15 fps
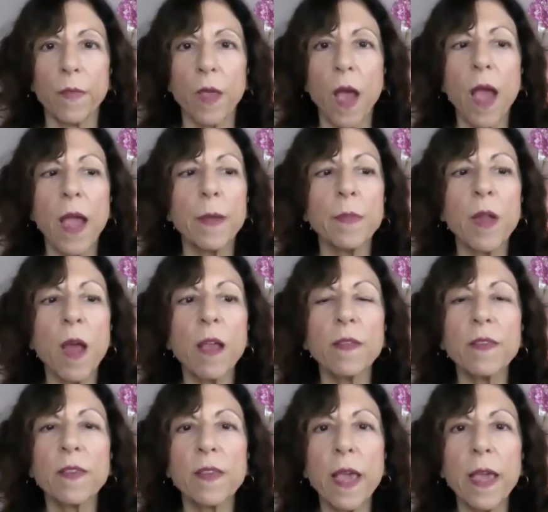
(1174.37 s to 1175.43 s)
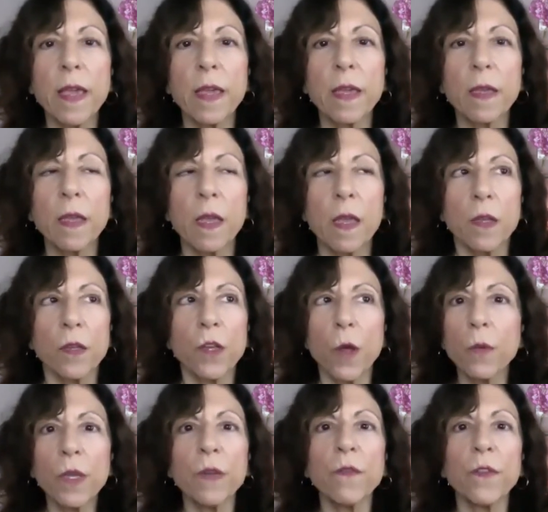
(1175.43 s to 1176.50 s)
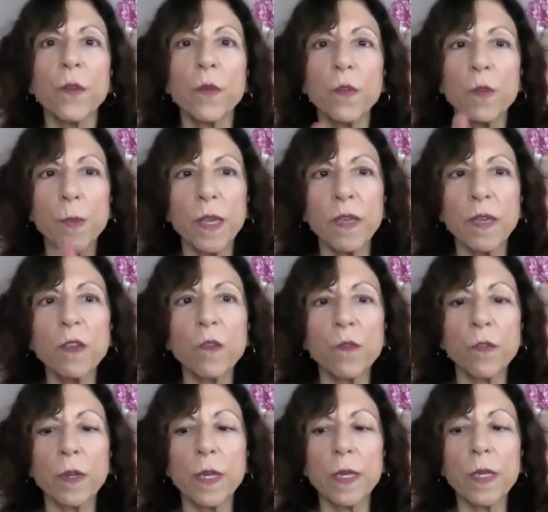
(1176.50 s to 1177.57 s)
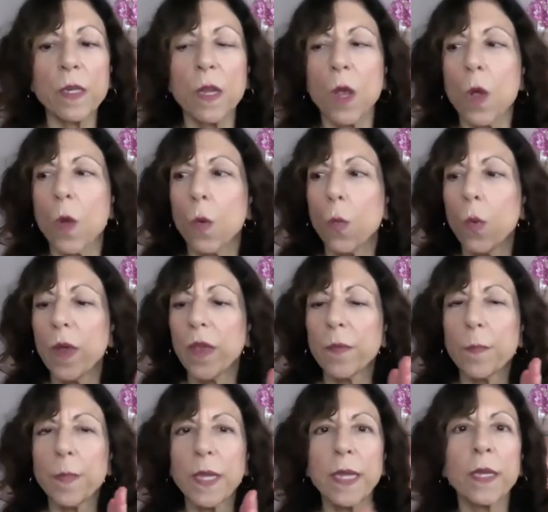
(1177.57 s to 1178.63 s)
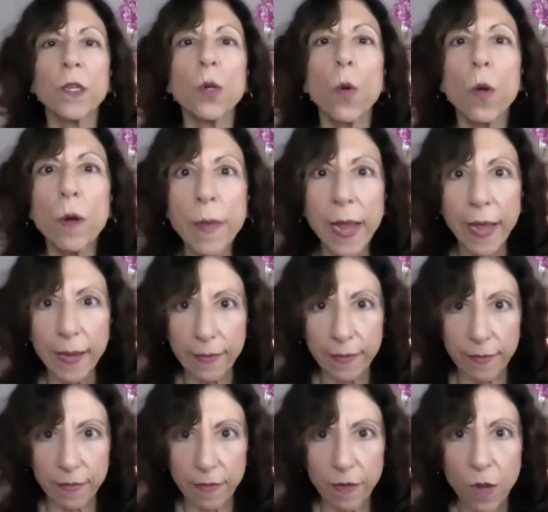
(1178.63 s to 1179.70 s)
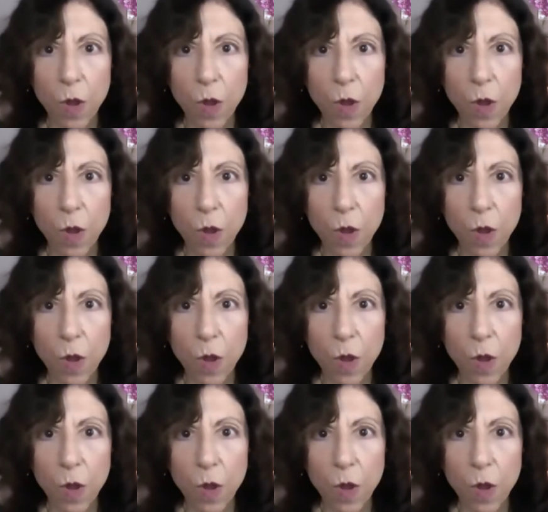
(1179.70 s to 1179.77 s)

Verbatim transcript: I am not saying don't confuse peacefulness with being a doormat